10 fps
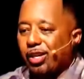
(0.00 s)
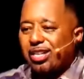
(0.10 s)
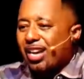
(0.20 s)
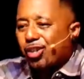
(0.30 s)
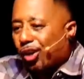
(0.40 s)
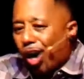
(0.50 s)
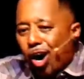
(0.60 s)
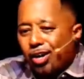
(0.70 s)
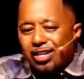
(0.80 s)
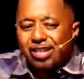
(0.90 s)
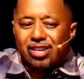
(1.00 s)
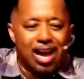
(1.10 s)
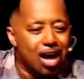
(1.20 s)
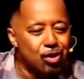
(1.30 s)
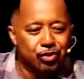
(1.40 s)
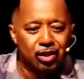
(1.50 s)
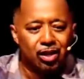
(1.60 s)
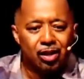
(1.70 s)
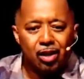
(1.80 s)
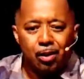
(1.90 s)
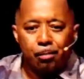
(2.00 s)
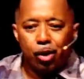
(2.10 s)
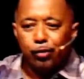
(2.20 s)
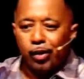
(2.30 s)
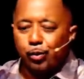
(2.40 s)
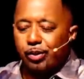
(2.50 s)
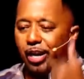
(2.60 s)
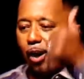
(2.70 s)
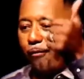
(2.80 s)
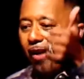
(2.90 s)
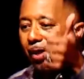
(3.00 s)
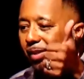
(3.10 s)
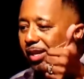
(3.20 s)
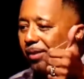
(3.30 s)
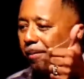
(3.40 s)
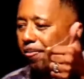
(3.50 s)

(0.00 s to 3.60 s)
It's not your car, it's not your house, most of us would say our family,